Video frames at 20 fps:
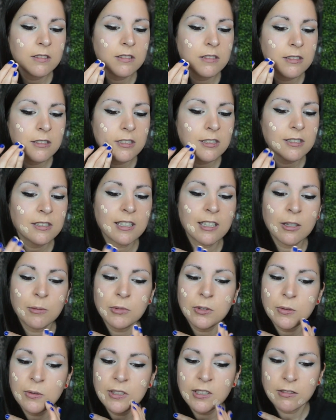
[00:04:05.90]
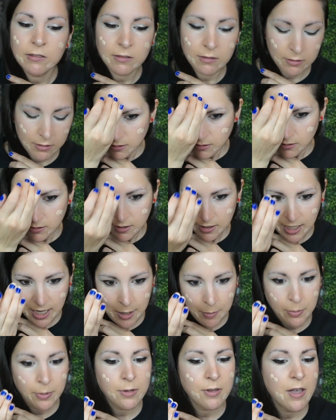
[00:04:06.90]
This is how I'm doing it.
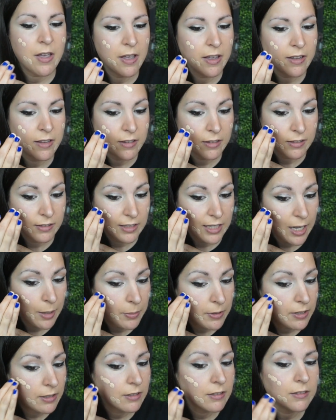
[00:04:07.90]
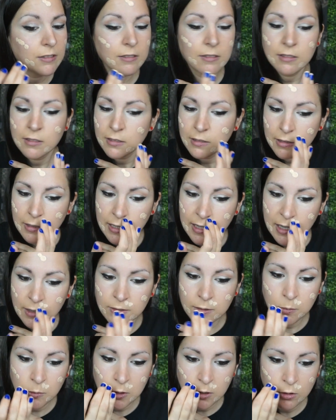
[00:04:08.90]
Tap it, have
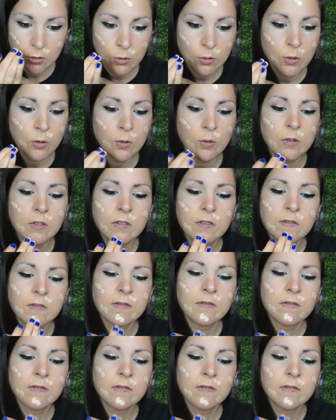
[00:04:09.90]
some control.